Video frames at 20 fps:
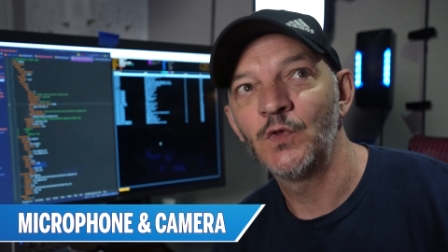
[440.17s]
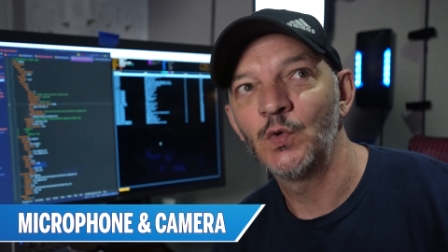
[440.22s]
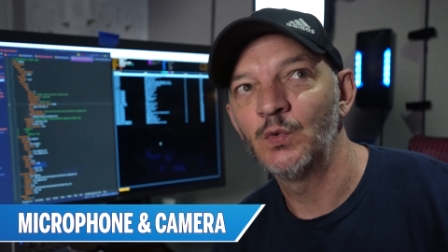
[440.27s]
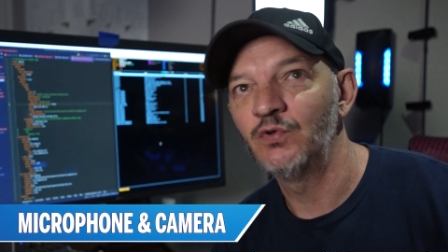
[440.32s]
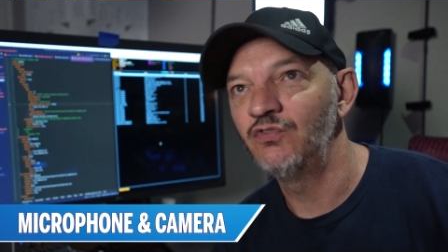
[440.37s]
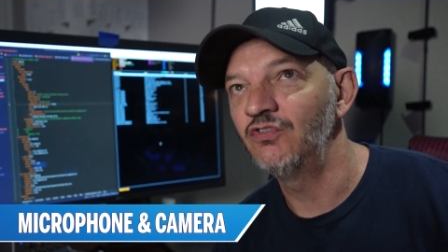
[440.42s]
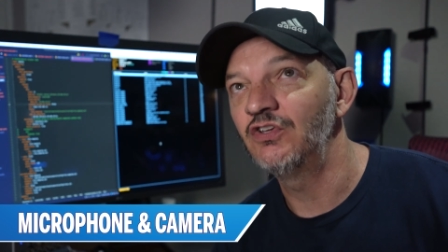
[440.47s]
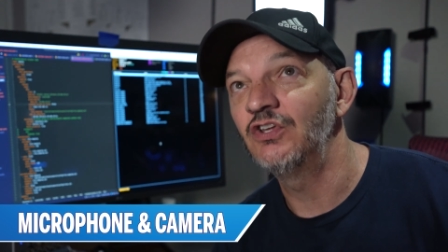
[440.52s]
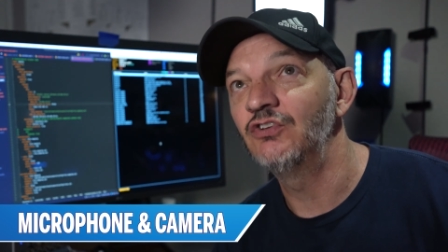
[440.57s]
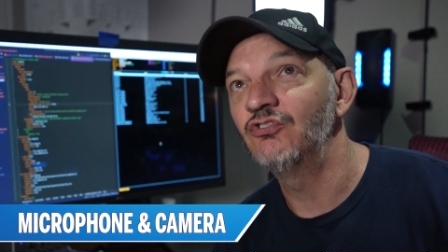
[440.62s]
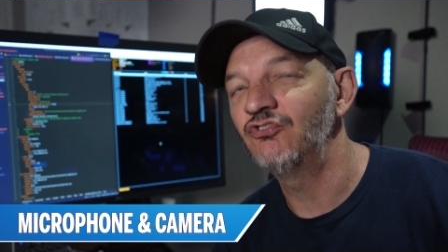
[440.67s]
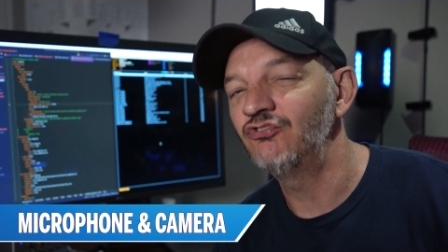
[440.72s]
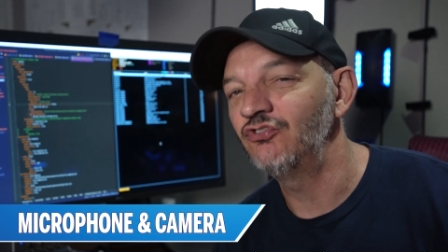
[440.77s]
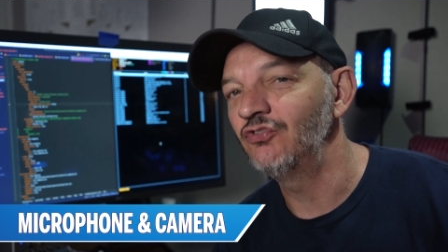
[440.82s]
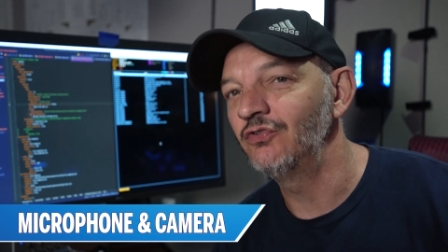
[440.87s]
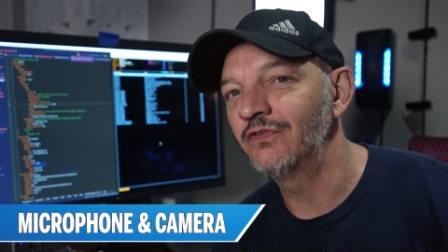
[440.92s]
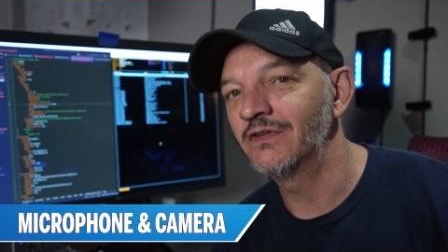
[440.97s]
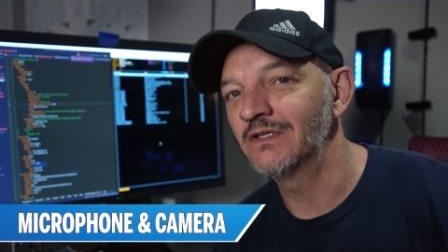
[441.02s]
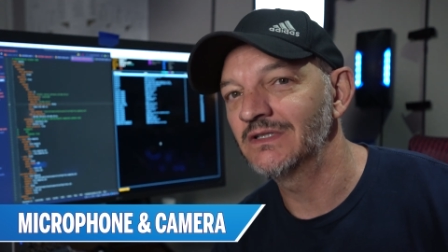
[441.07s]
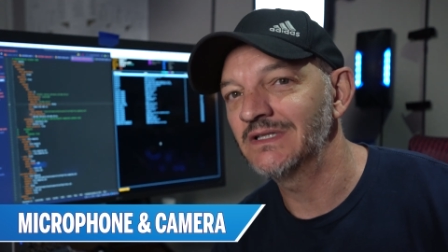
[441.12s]
which you can just
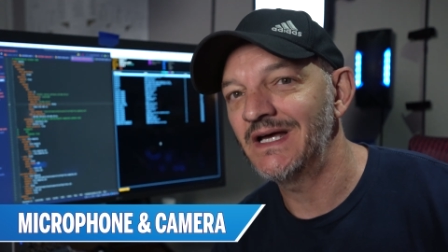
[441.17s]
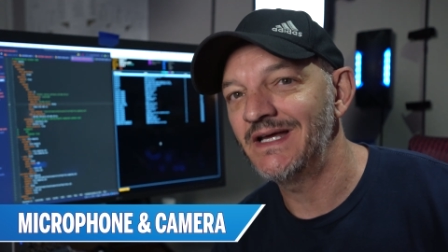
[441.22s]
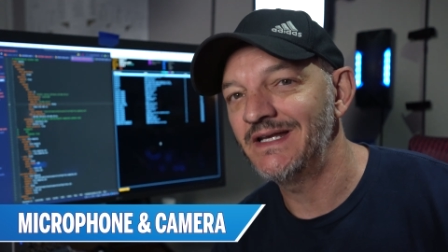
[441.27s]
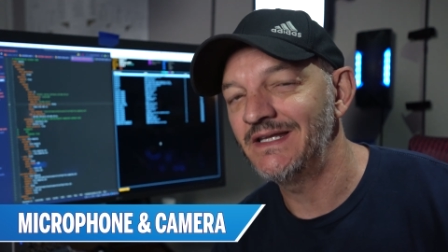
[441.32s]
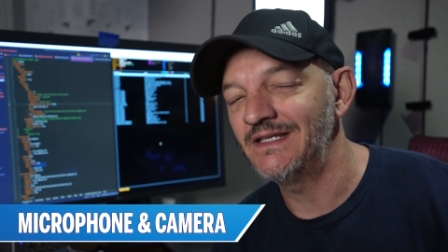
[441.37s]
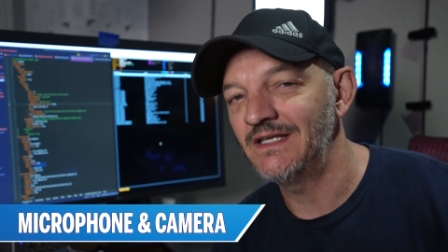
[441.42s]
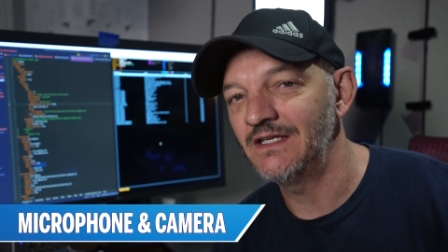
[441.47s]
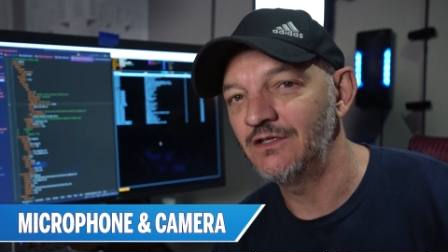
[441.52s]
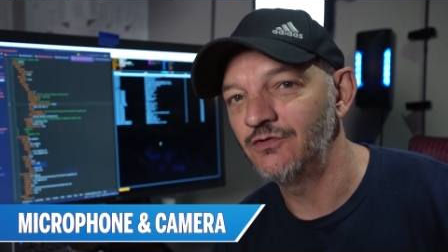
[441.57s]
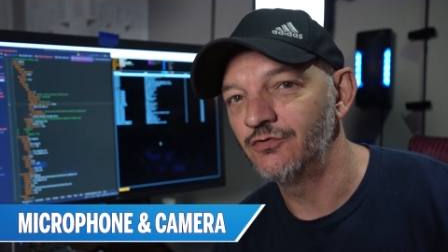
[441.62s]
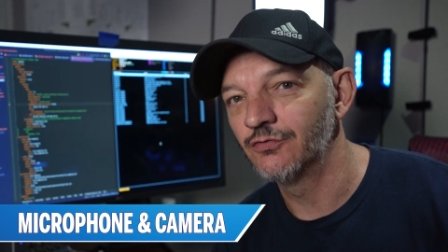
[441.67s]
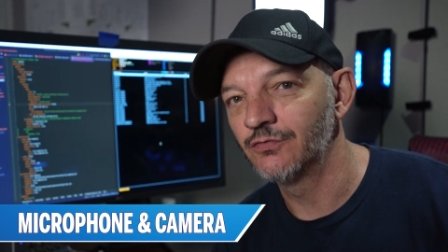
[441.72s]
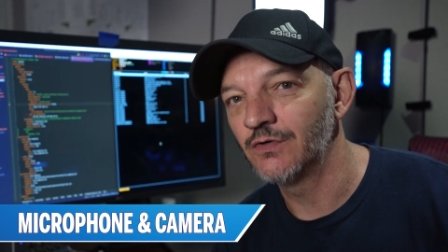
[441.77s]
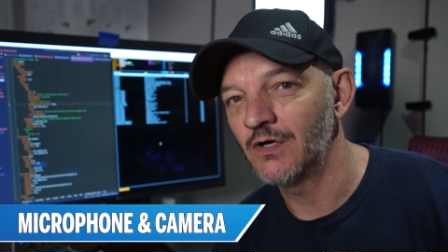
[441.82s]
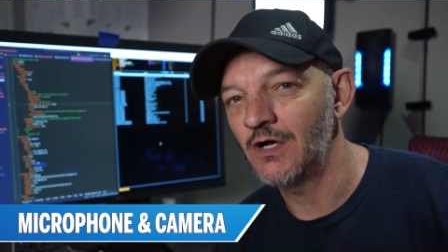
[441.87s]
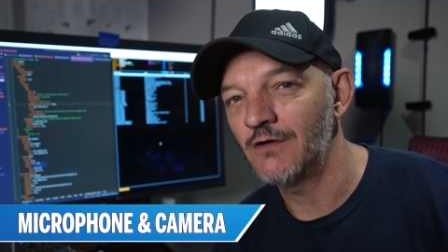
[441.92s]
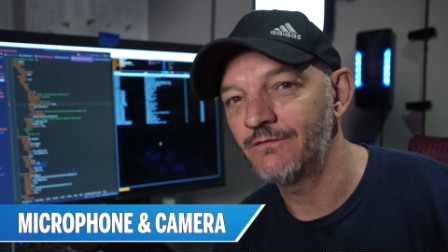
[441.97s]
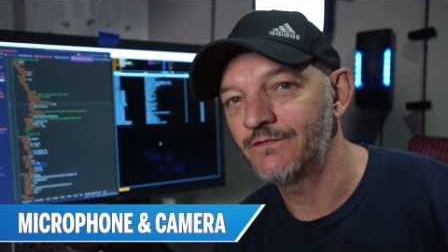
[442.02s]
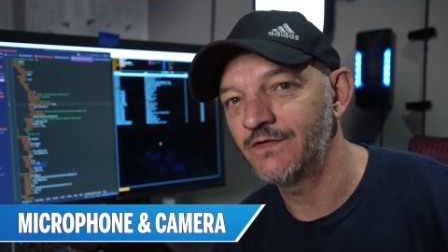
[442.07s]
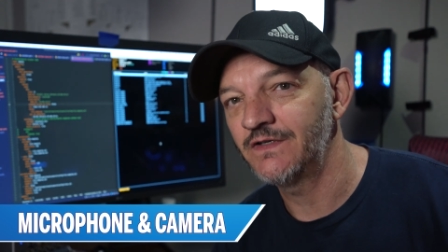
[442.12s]
use the lighting in your
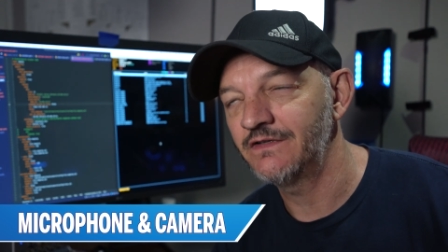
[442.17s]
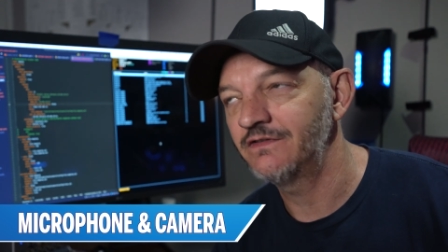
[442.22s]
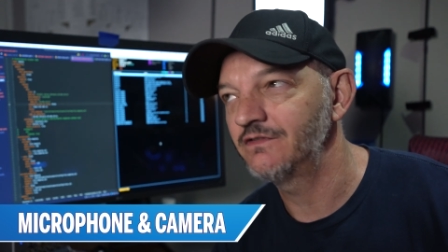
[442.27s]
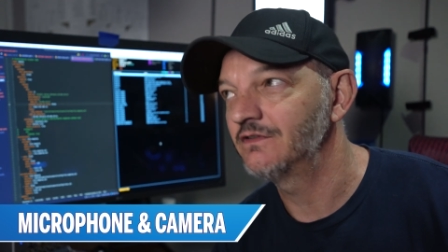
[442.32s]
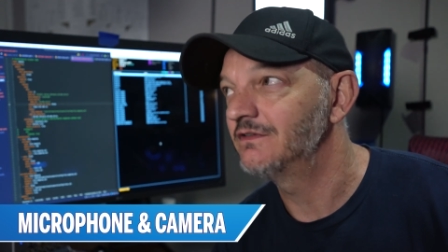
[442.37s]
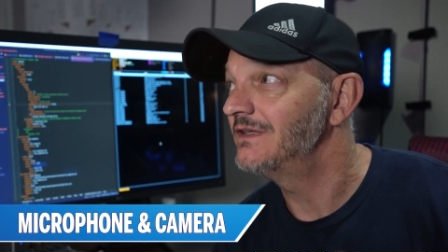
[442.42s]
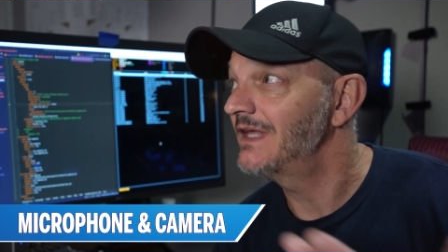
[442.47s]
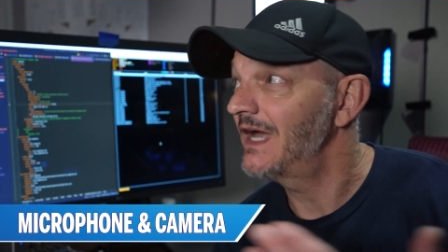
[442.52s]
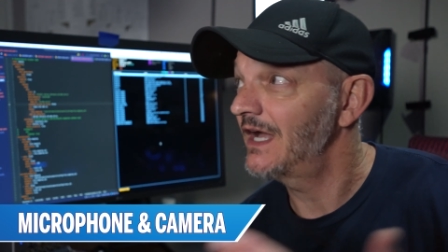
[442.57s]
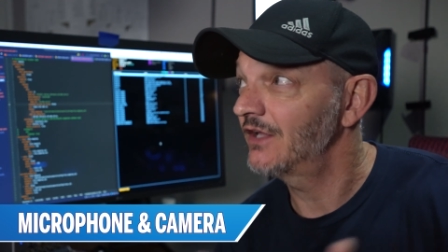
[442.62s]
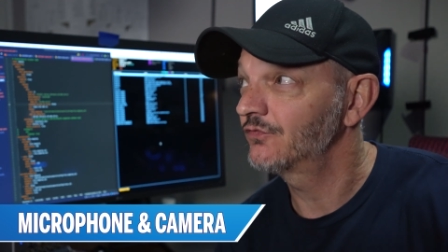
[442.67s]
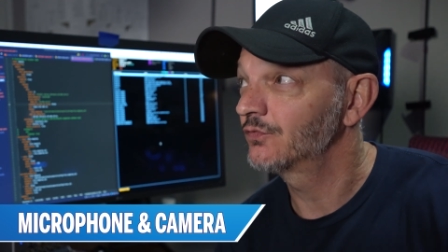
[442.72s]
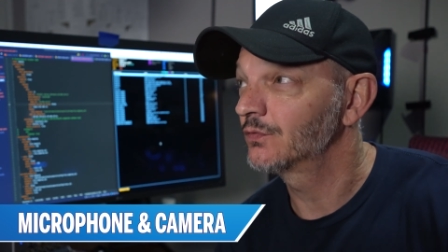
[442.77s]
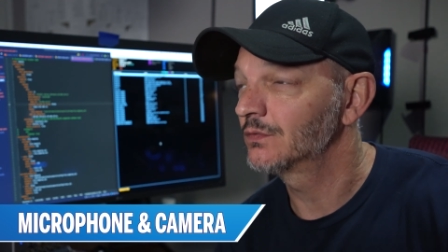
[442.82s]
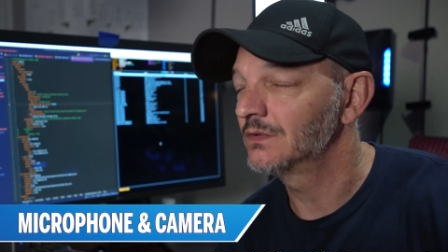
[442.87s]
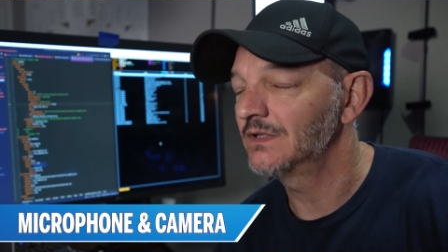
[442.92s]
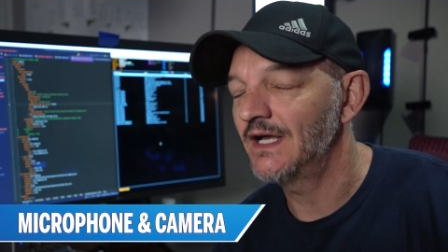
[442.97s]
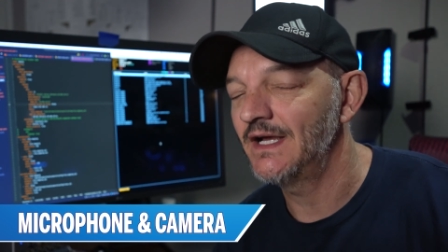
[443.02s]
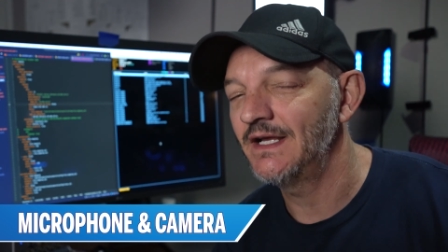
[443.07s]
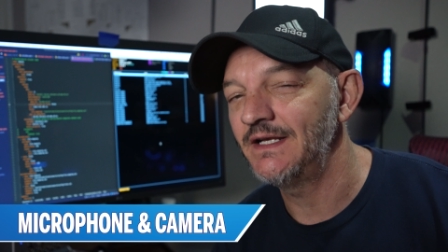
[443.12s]
office,
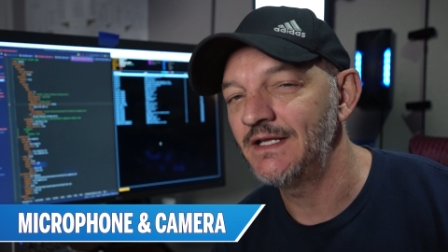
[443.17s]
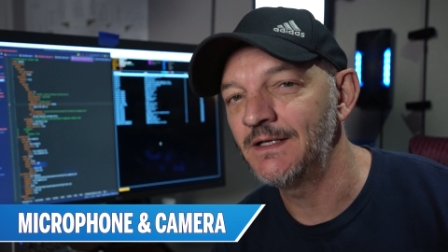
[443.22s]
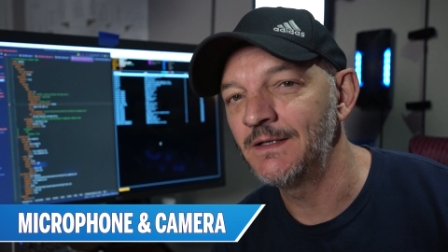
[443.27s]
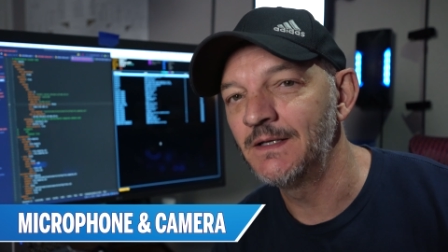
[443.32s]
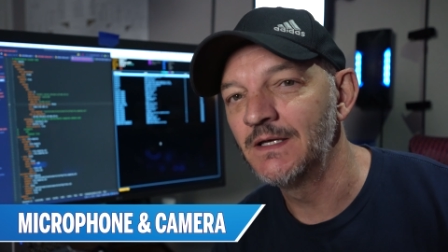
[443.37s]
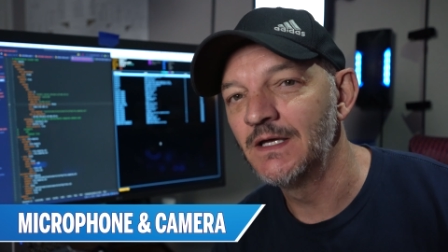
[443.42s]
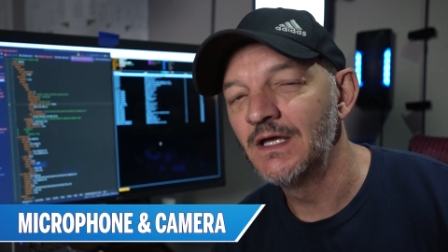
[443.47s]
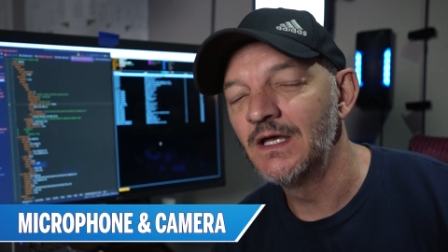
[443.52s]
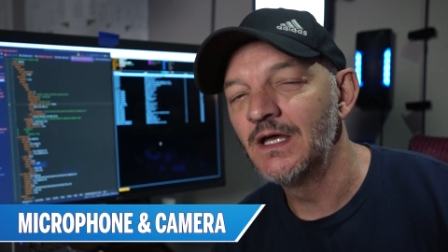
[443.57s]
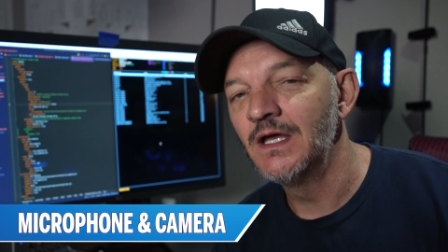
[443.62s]
natural lighting.